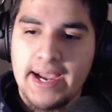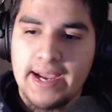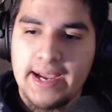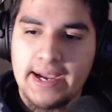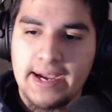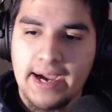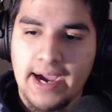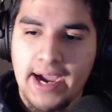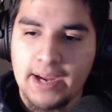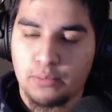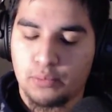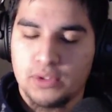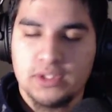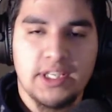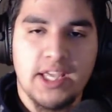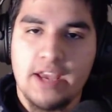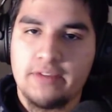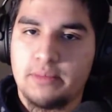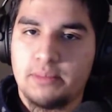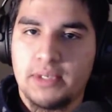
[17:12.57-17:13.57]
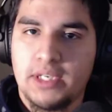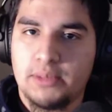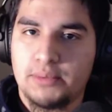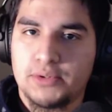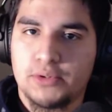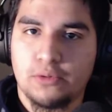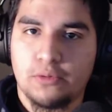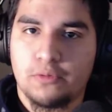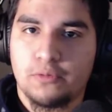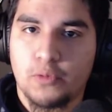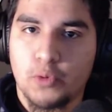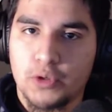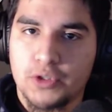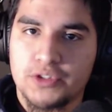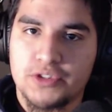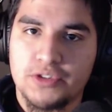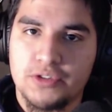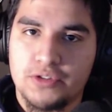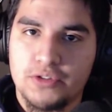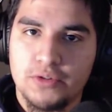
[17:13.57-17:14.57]
I really haven't been able to afford
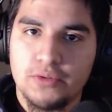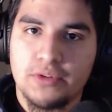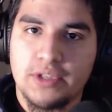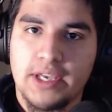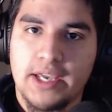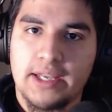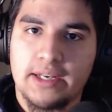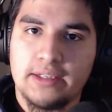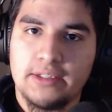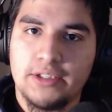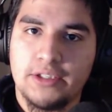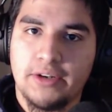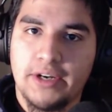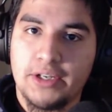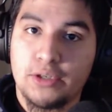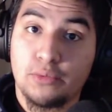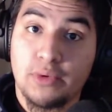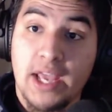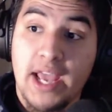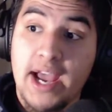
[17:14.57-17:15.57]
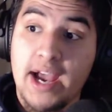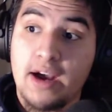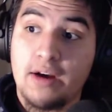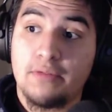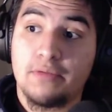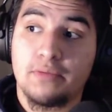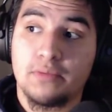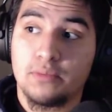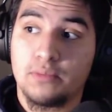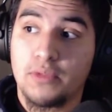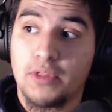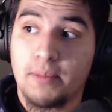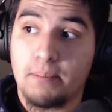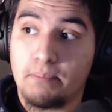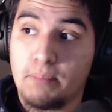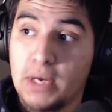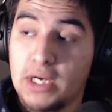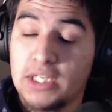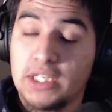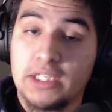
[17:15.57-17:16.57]
to do that. You know, I don't have the
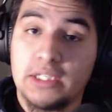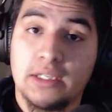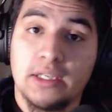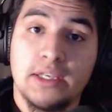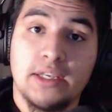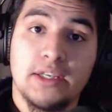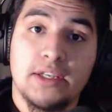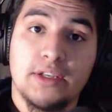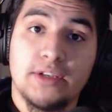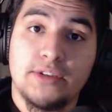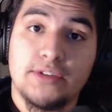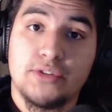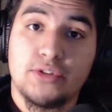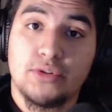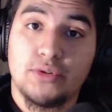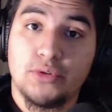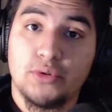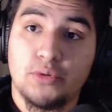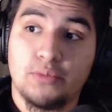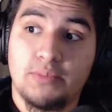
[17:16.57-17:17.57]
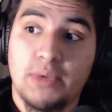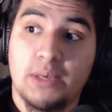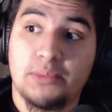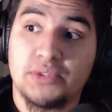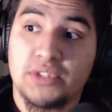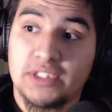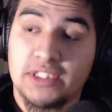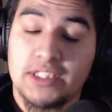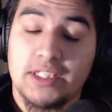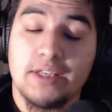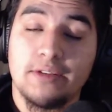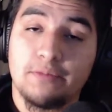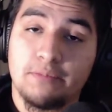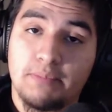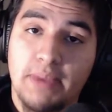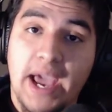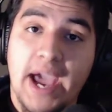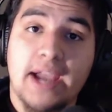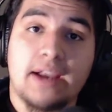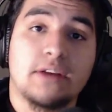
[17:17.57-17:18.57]
money to be able to give
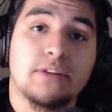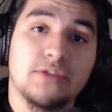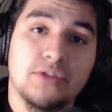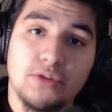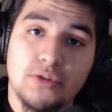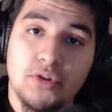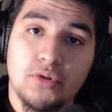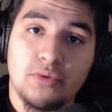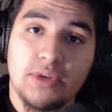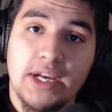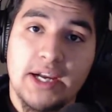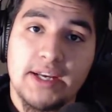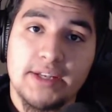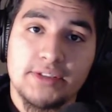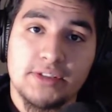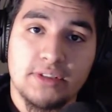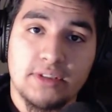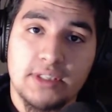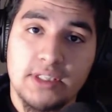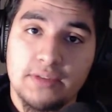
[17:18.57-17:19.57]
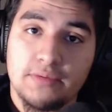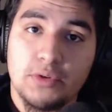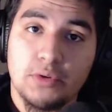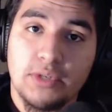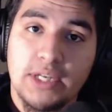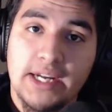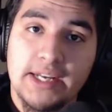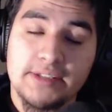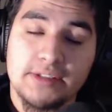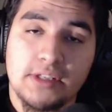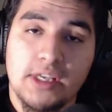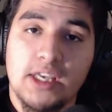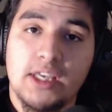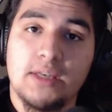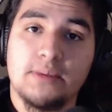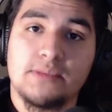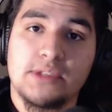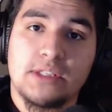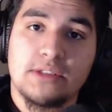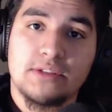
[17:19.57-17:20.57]
back to you guys, to give you guys
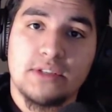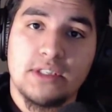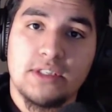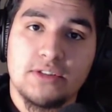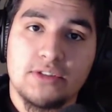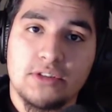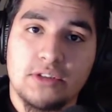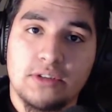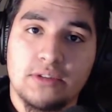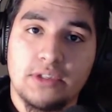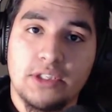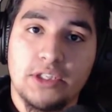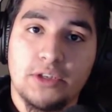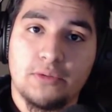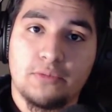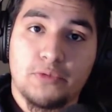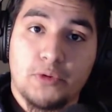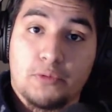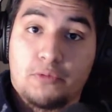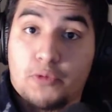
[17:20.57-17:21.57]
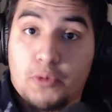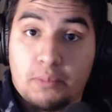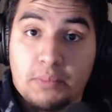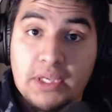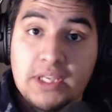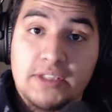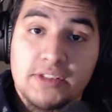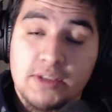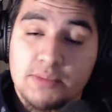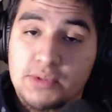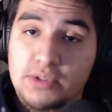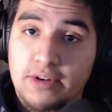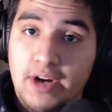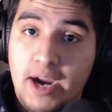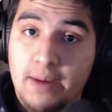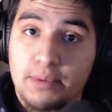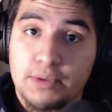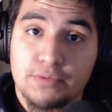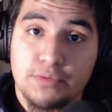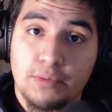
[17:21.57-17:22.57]
games and to, you know, for being
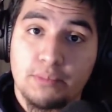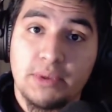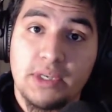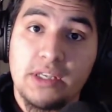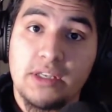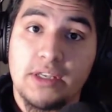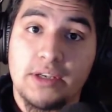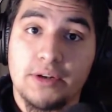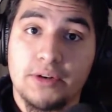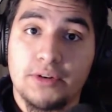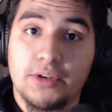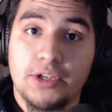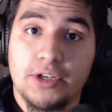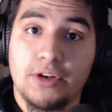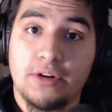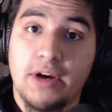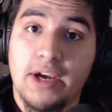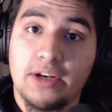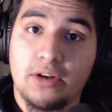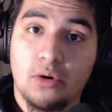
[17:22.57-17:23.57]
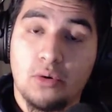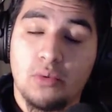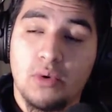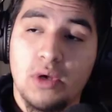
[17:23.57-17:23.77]
subscribers, for being here. You know,